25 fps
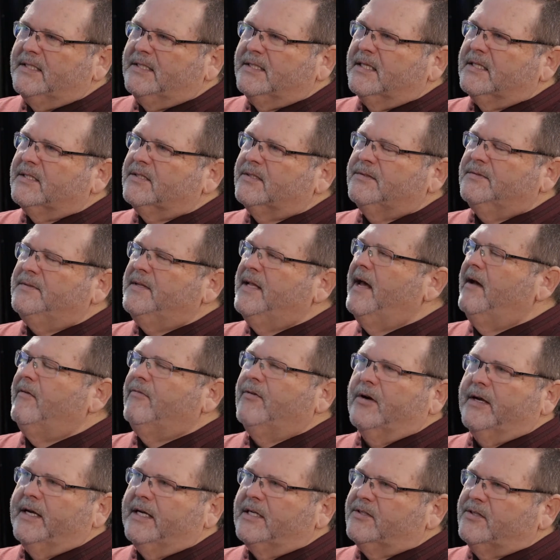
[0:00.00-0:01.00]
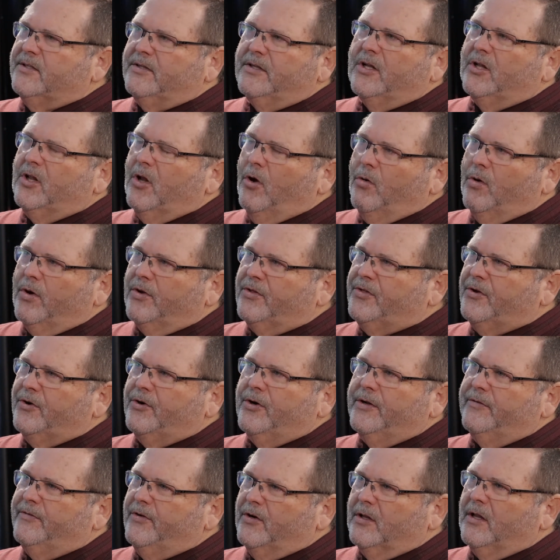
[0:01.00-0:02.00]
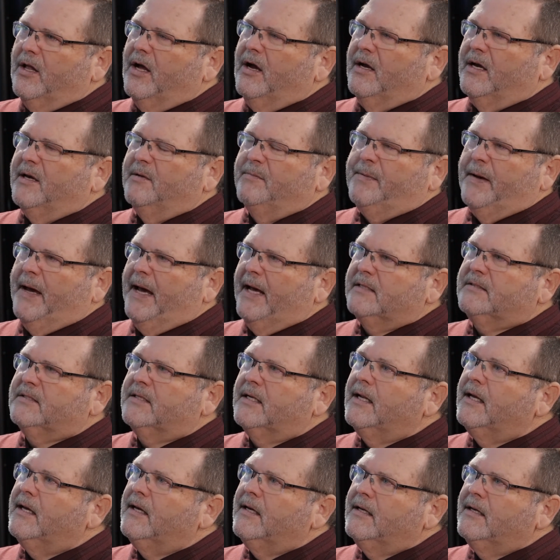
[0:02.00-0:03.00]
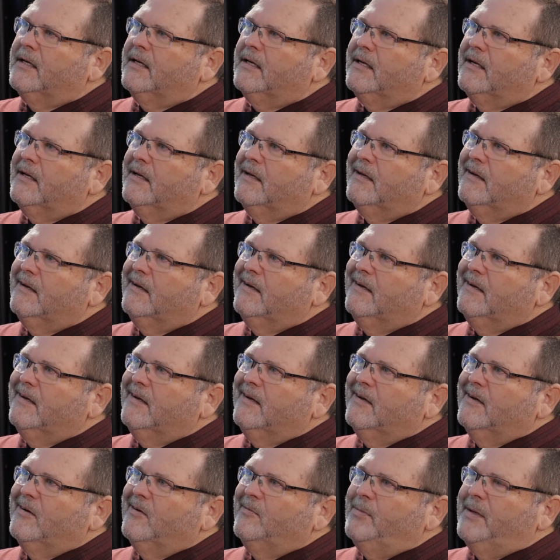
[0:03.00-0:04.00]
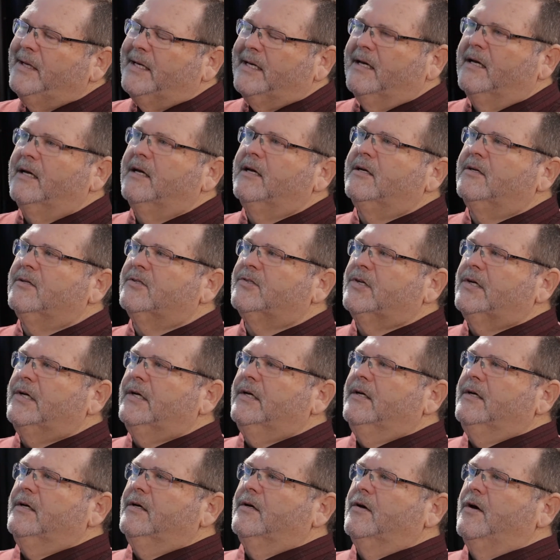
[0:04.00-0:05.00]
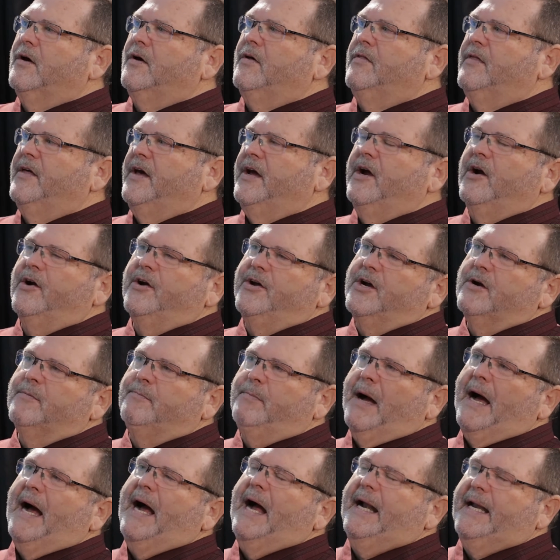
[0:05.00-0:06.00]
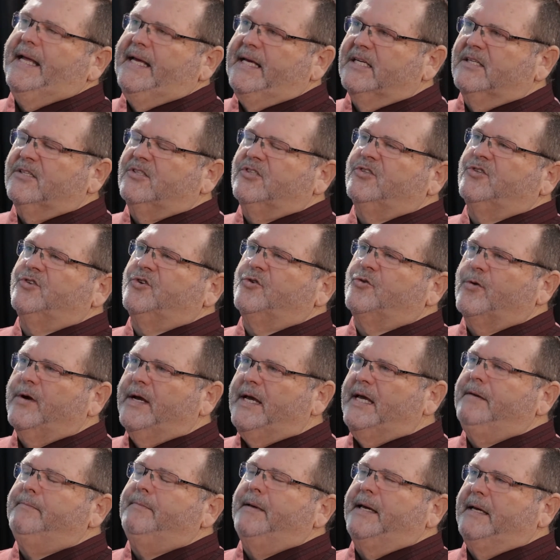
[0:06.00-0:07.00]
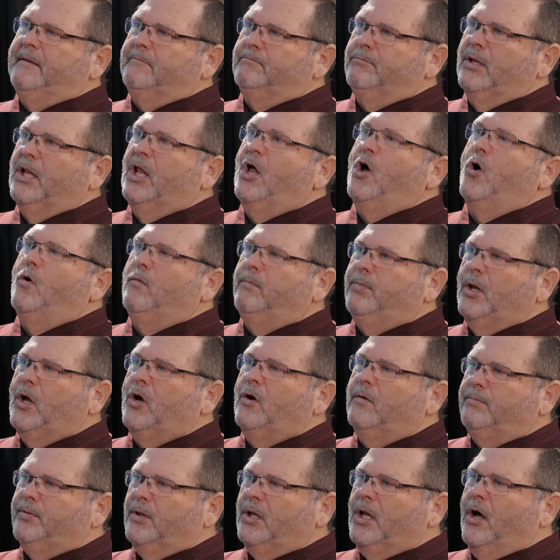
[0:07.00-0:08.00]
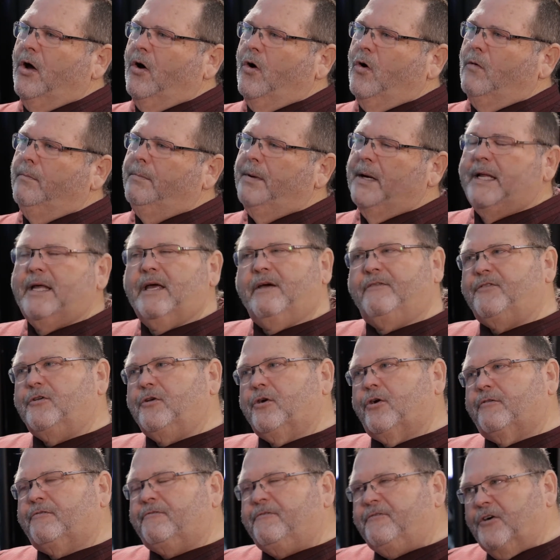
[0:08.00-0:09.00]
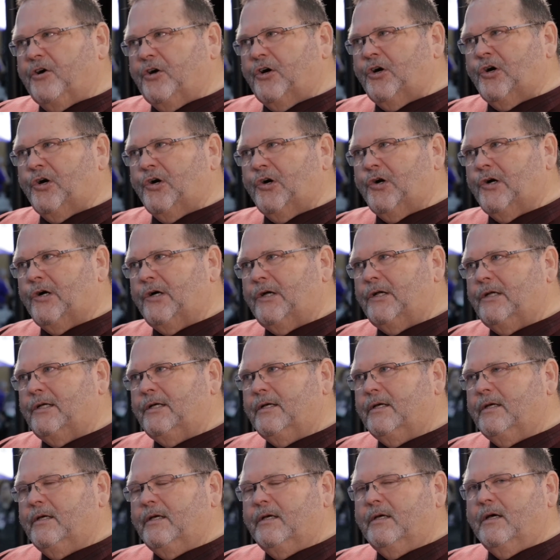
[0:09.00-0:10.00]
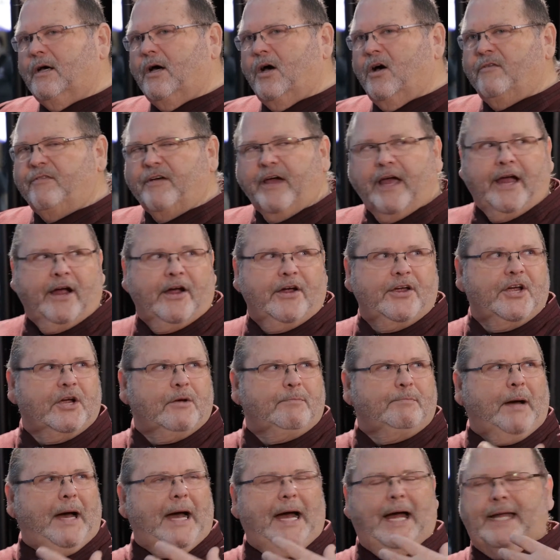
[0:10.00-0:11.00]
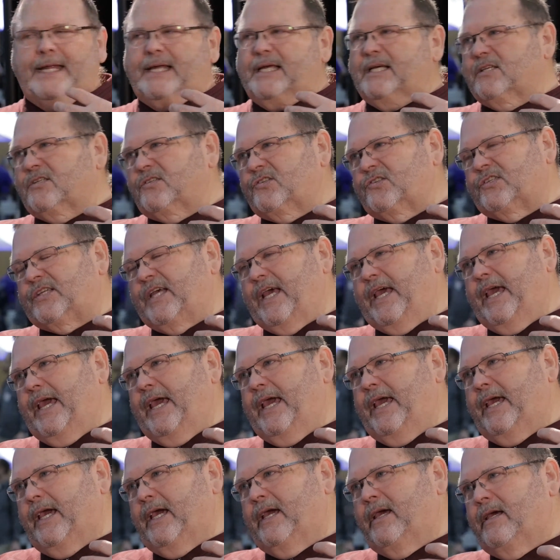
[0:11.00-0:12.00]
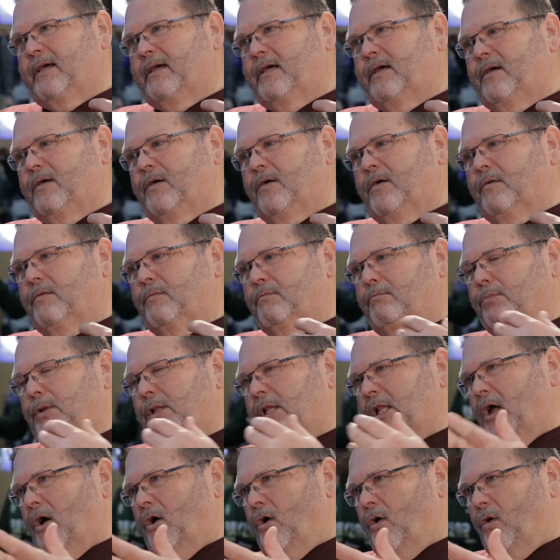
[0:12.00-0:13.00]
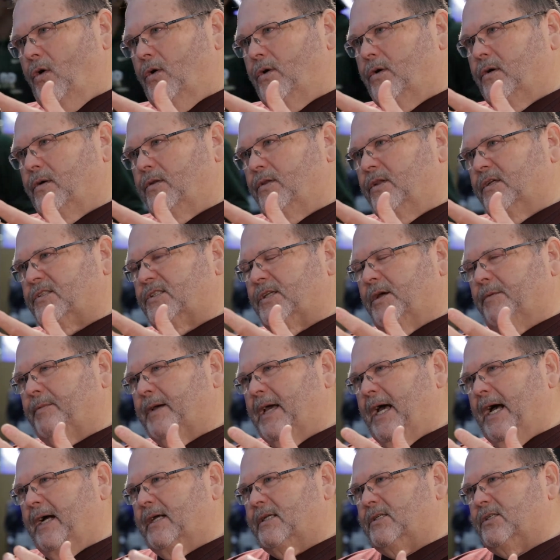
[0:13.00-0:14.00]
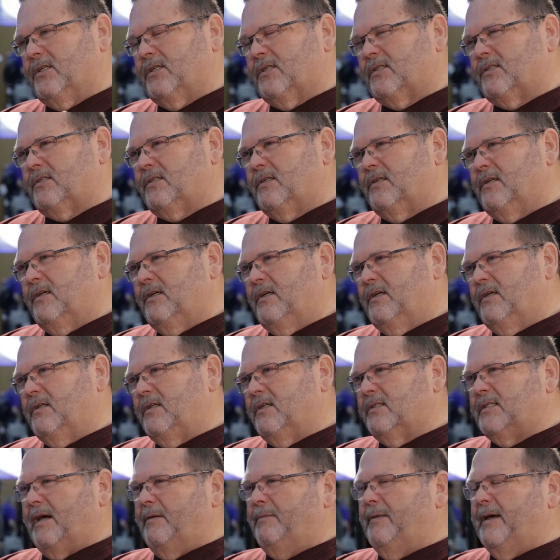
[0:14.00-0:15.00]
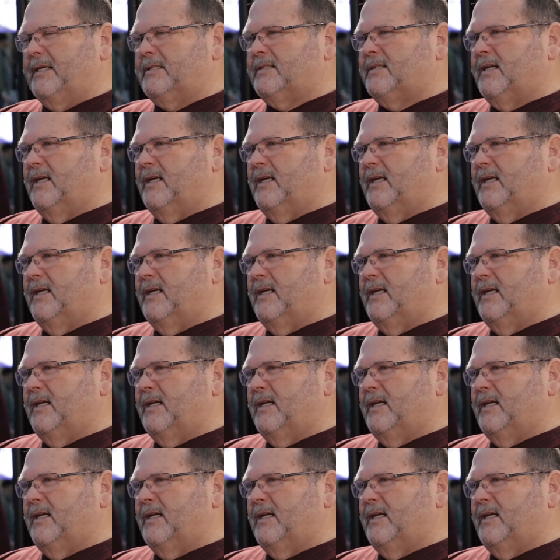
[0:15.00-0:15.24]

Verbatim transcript: he says never get to the lower third of your lung capacity because there your body is screaming blow blow blow but if you're full of air your body is saying blow the subconscious does that make